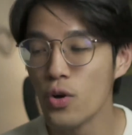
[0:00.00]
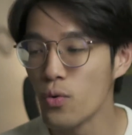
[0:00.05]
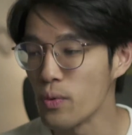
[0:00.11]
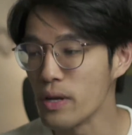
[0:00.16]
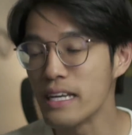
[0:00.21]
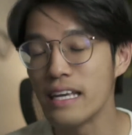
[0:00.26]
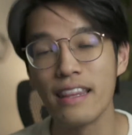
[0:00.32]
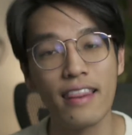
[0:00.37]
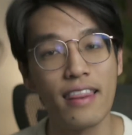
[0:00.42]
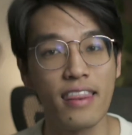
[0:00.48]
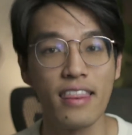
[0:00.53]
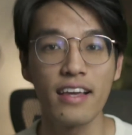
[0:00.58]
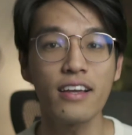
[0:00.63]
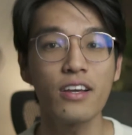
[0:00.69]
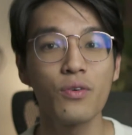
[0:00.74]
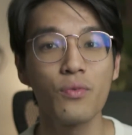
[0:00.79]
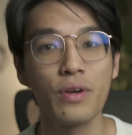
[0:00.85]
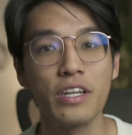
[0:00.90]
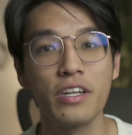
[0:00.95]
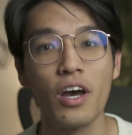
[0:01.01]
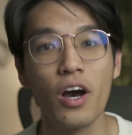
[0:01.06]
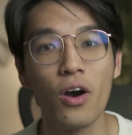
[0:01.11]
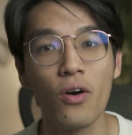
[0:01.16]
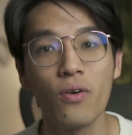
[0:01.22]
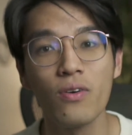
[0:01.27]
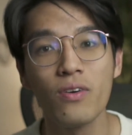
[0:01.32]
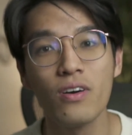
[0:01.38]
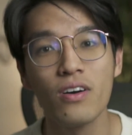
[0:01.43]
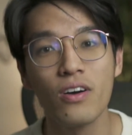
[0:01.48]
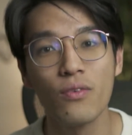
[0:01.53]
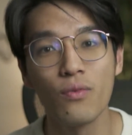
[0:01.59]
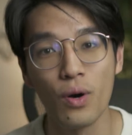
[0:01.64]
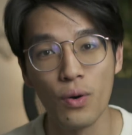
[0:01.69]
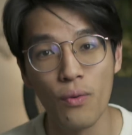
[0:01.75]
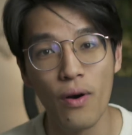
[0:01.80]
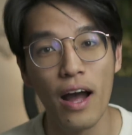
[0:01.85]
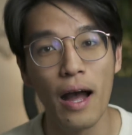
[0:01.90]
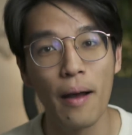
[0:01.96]
We can think we know
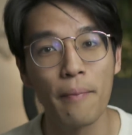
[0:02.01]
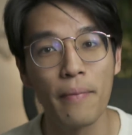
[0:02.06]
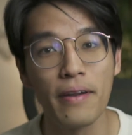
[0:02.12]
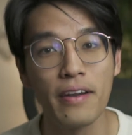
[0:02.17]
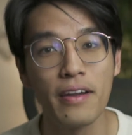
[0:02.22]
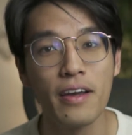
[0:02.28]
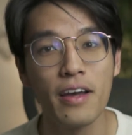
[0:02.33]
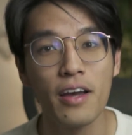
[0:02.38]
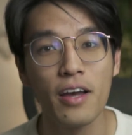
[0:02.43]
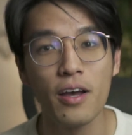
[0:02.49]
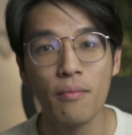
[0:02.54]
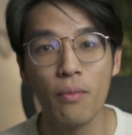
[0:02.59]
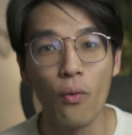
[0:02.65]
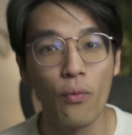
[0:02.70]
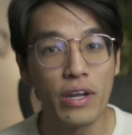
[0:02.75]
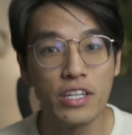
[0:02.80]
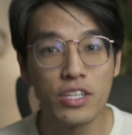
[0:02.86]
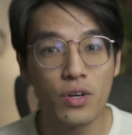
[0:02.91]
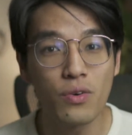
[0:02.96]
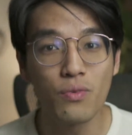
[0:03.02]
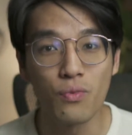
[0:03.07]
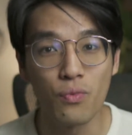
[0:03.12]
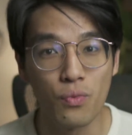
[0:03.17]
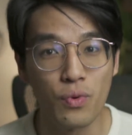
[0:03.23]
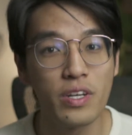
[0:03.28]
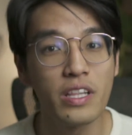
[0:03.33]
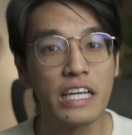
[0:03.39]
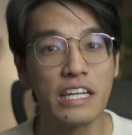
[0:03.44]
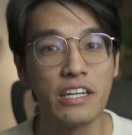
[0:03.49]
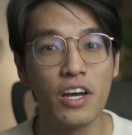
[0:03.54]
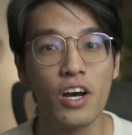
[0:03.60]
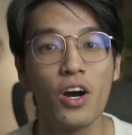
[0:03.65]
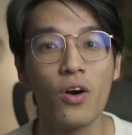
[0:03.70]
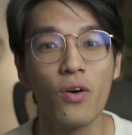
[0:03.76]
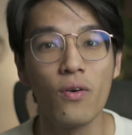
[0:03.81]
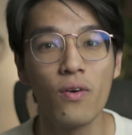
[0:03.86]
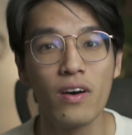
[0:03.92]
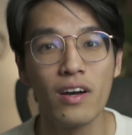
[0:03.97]
what will happen, but we don't really
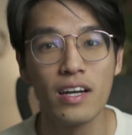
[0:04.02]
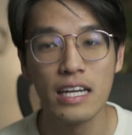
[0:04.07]
know.